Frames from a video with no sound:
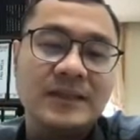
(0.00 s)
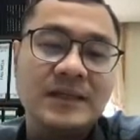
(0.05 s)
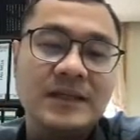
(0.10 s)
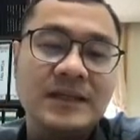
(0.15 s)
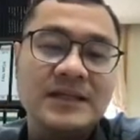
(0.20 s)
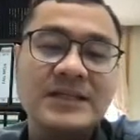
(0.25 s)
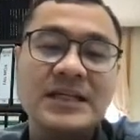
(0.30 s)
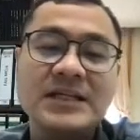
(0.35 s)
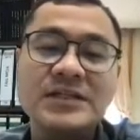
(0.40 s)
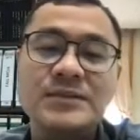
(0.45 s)

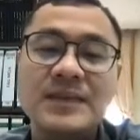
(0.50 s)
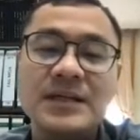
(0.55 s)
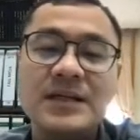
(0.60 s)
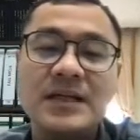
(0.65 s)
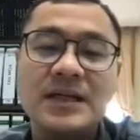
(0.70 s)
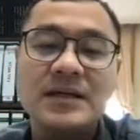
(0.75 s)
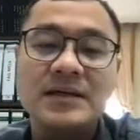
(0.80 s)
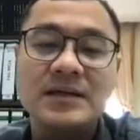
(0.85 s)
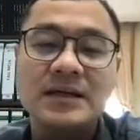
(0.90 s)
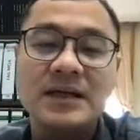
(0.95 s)
adjustment,
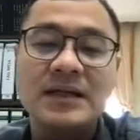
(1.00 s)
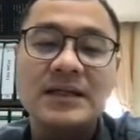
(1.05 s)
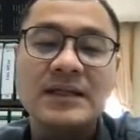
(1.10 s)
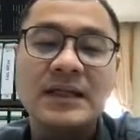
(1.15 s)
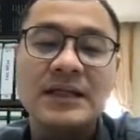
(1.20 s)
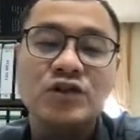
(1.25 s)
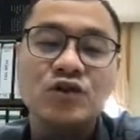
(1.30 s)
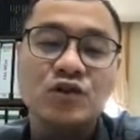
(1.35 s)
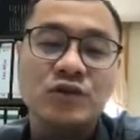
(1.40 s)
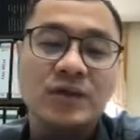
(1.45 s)
okay,
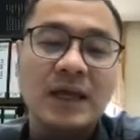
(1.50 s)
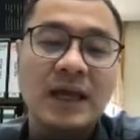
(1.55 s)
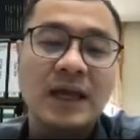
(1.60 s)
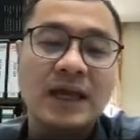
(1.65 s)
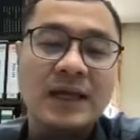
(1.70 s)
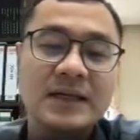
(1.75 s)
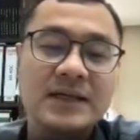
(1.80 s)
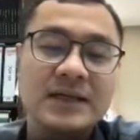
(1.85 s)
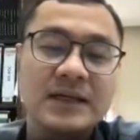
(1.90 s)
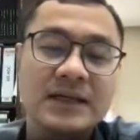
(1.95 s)
that you
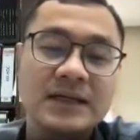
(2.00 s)
can